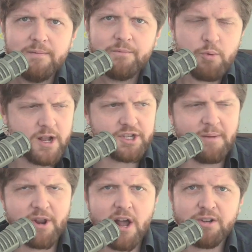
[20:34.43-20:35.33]
We had
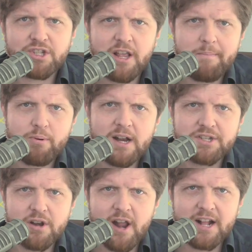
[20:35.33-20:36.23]
somebody else say the
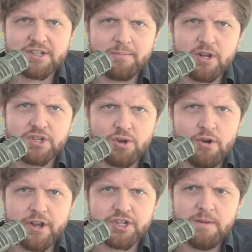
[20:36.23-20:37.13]
president had some
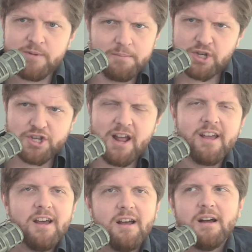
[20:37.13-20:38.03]
concerning symptoms. Is that?
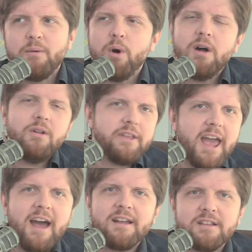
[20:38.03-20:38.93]
Well,
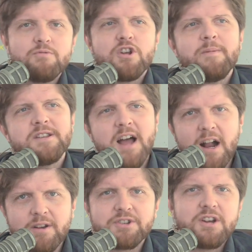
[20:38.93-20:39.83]
yeah, you are talking about
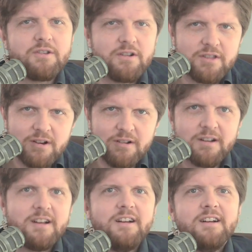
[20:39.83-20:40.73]
doctors here. They're, they're,
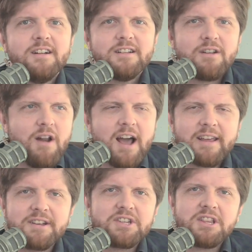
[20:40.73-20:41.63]
they're not
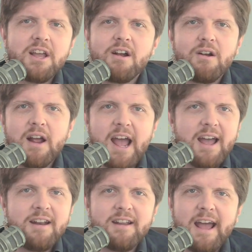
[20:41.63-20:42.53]
going to sit there
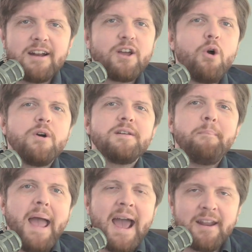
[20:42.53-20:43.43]
and, and go into
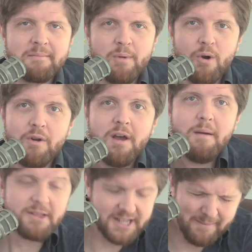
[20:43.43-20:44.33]
panic mode.
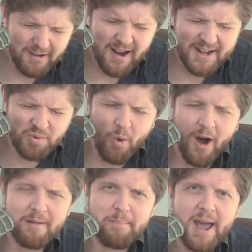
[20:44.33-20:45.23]
But the Democrats
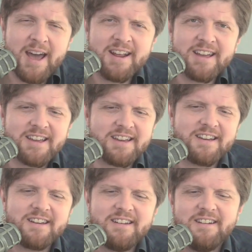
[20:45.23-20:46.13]
want panic.
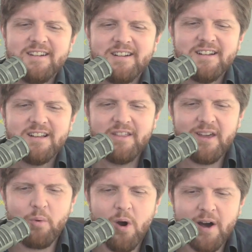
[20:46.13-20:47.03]

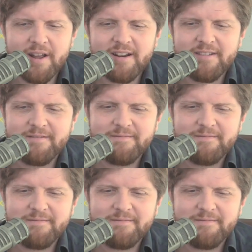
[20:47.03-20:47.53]
They want it.